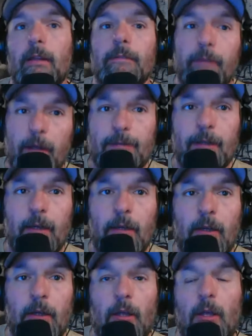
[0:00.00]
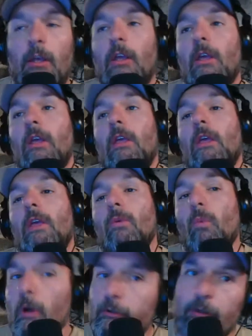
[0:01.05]
to fix it.
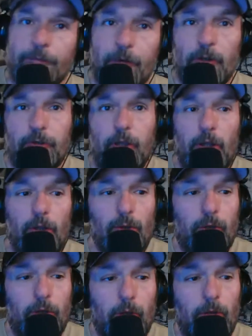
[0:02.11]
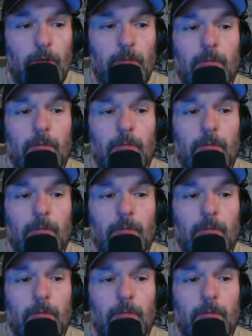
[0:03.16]
What's the first thing you do?